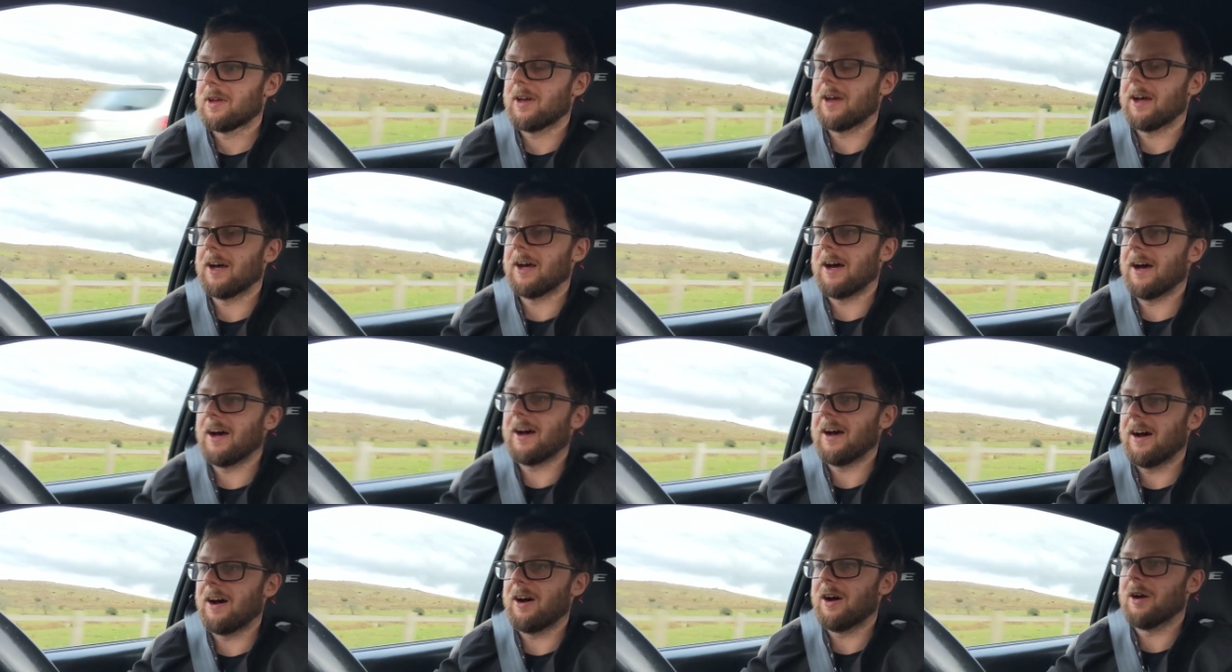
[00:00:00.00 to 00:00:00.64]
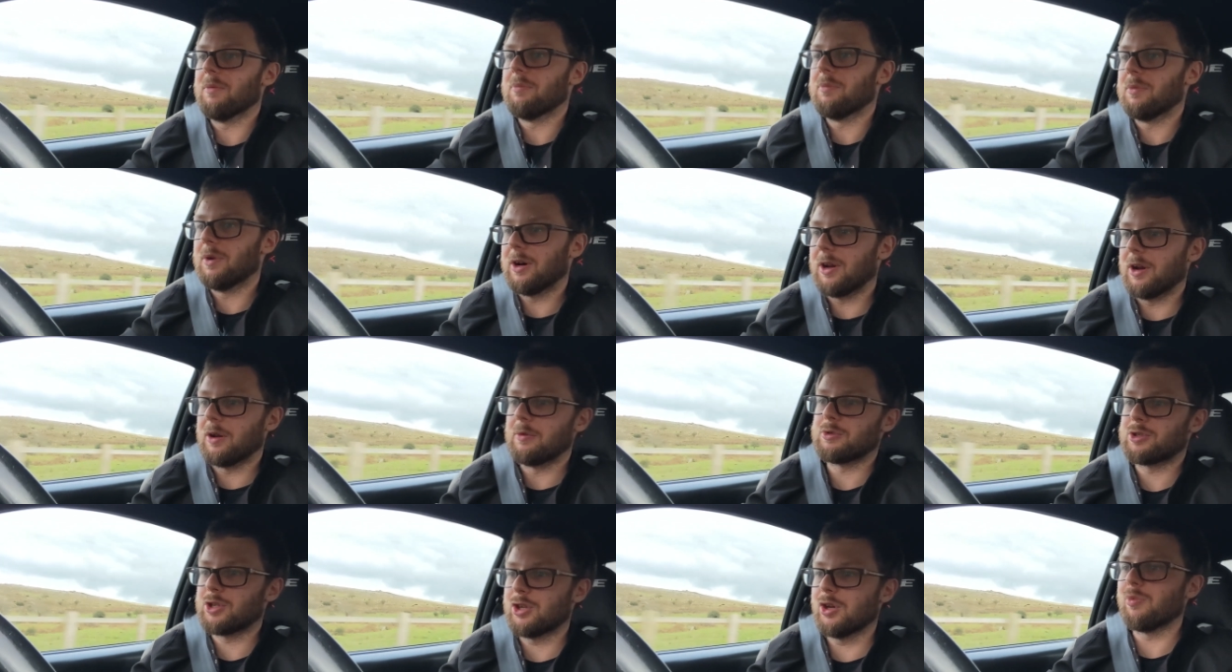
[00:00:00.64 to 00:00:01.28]

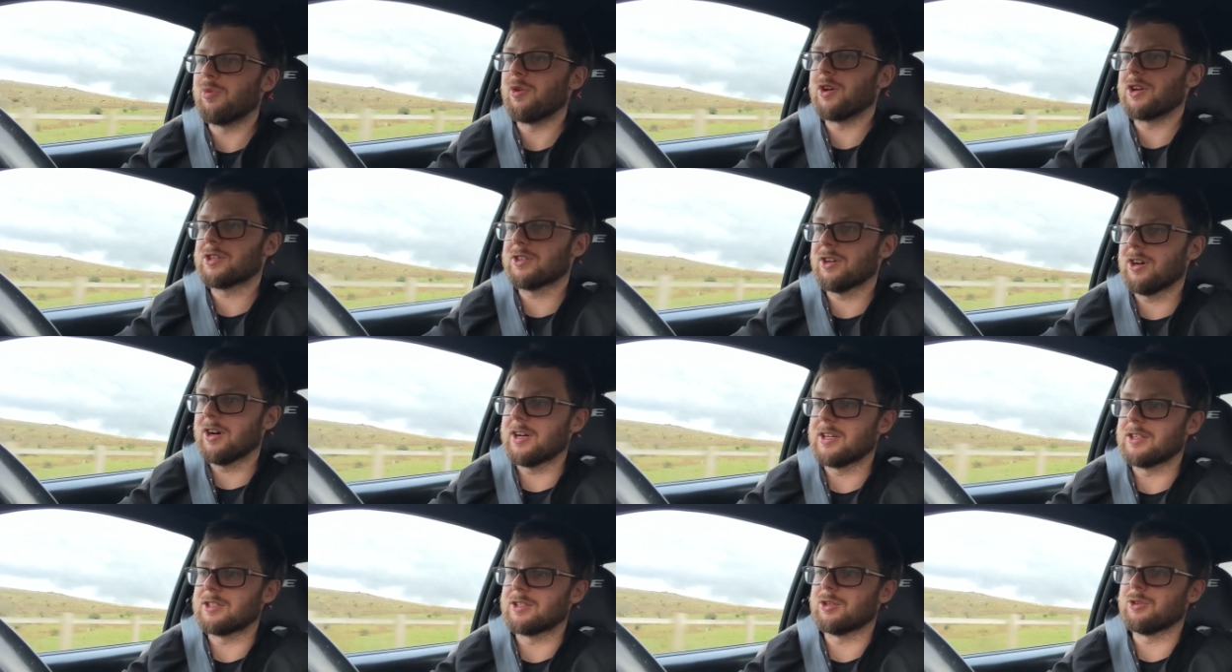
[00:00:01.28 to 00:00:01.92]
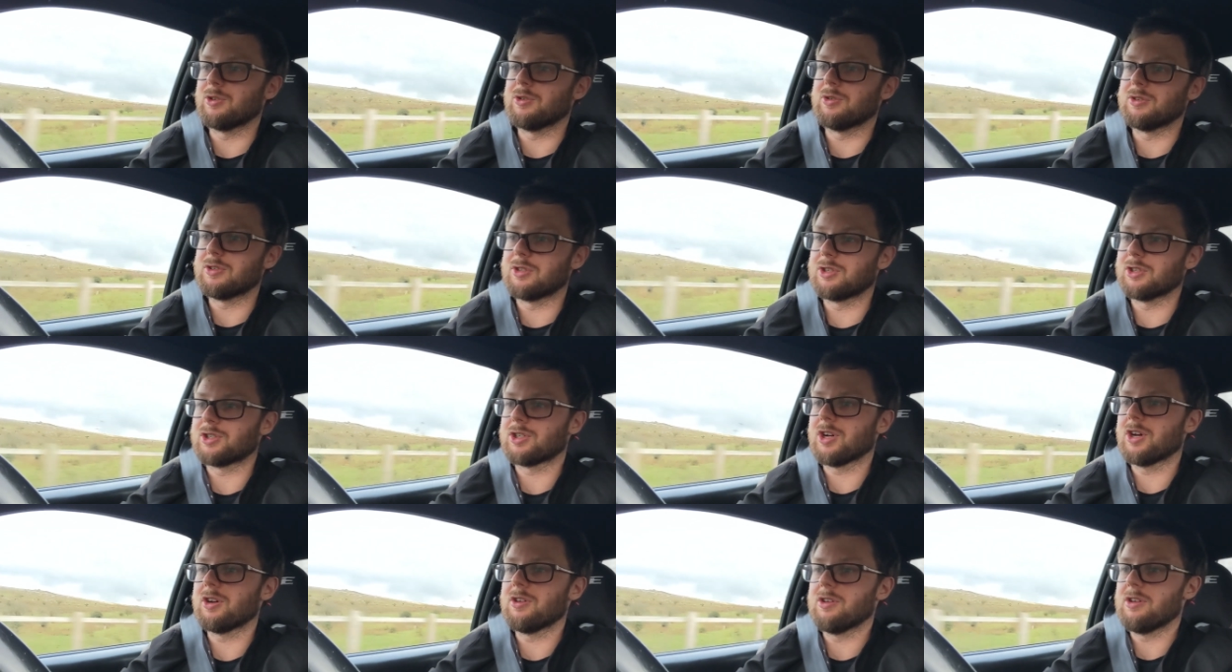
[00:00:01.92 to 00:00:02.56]
I'm super excited to
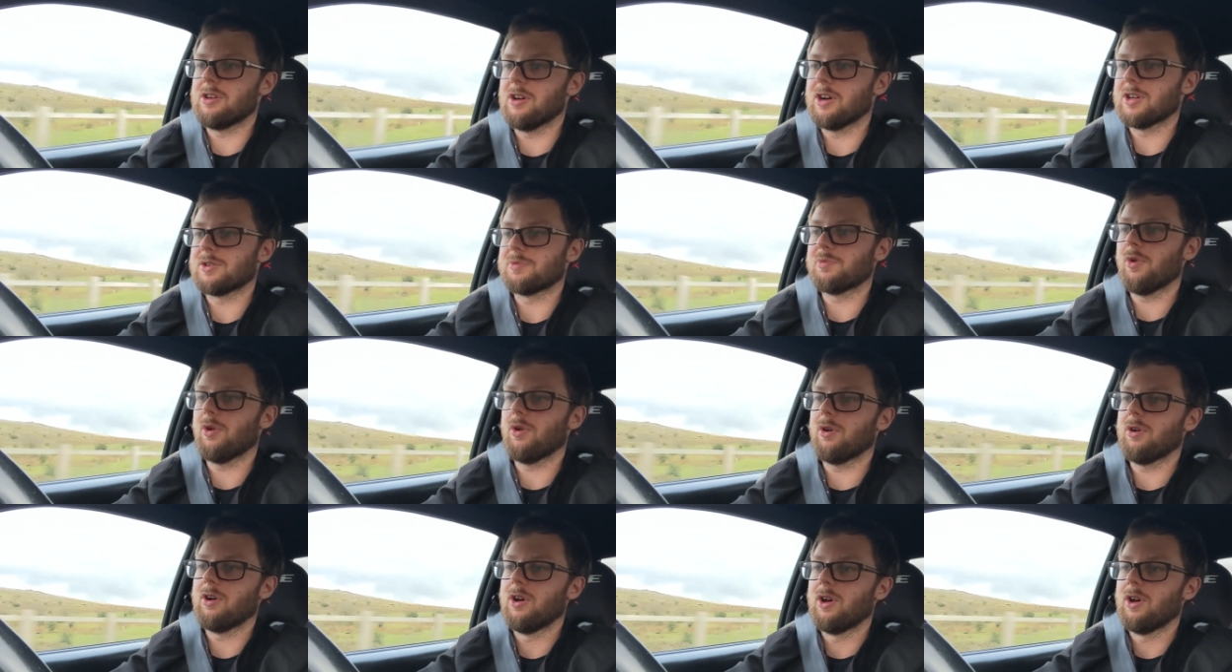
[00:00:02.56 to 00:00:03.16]
show you guys what